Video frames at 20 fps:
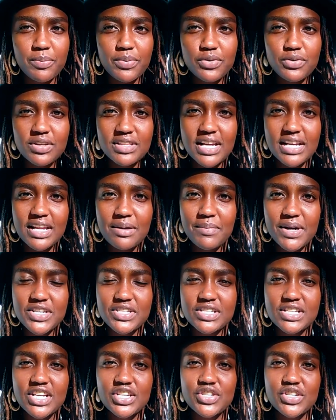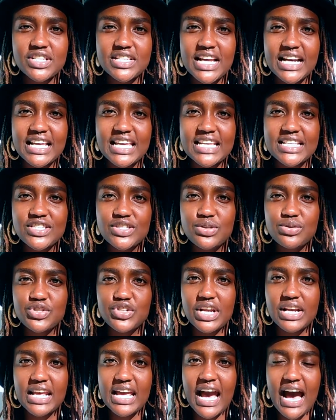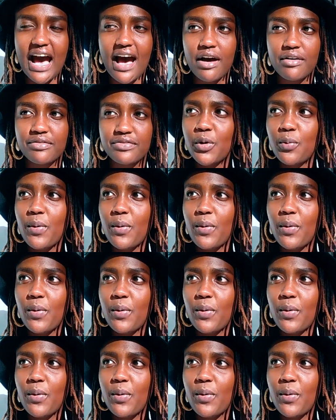You know, that imagination that kids usually have,